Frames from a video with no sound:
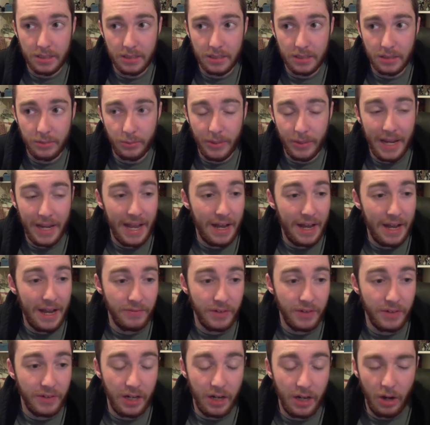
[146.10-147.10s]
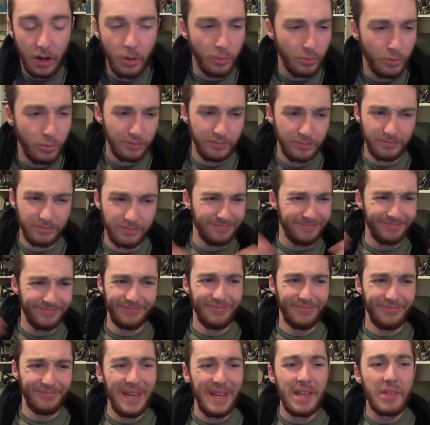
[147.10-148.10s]
We have
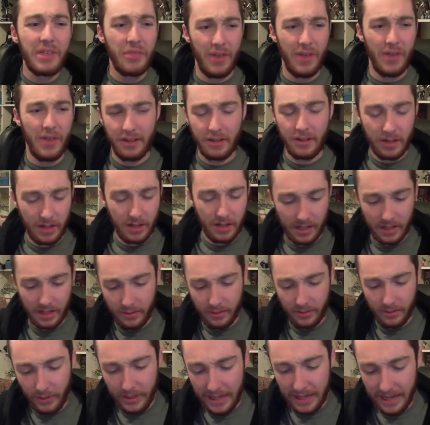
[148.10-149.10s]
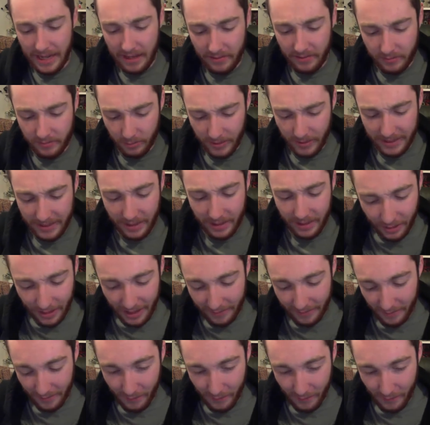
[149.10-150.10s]
big thing. We don't
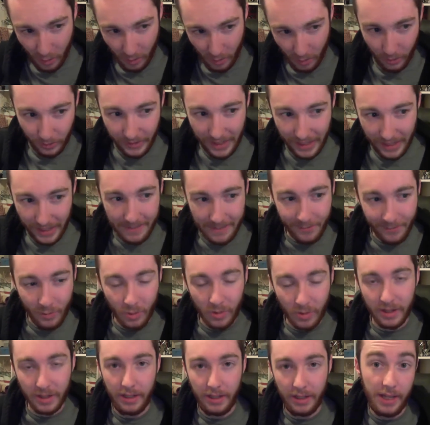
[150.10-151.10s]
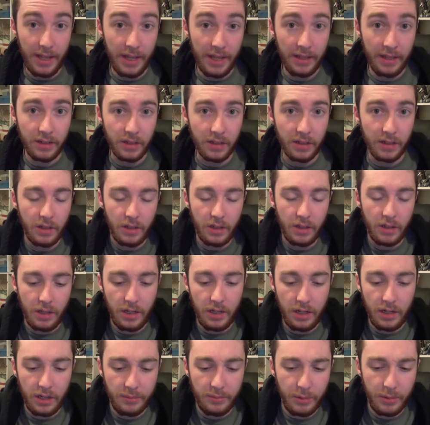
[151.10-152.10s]
have a formal name for it yet,
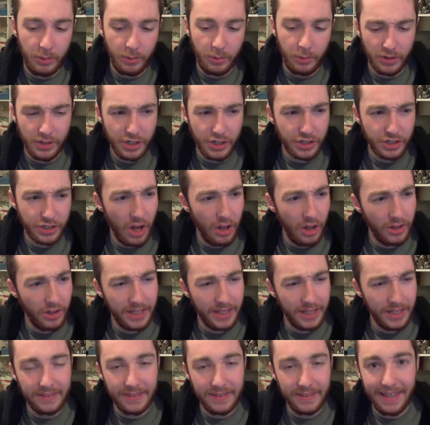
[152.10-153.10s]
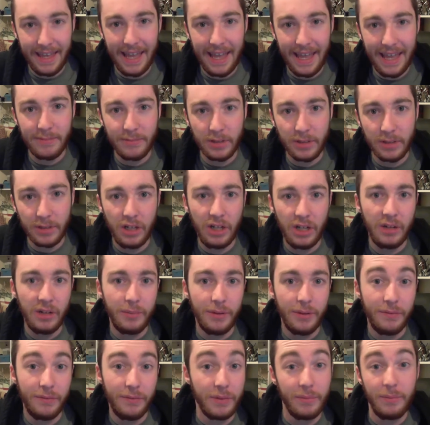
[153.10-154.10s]
but we're just calling it the Game Club
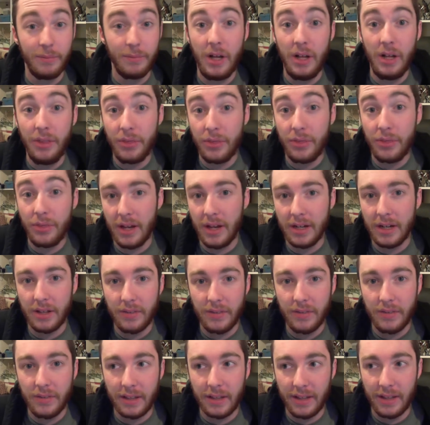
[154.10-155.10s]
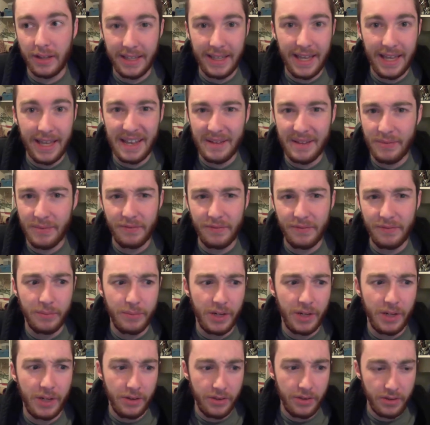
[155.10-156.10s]
of the Month kind of thing, like Game of the
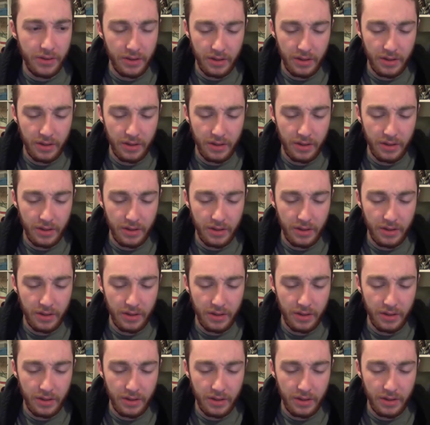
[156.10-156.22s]
Month.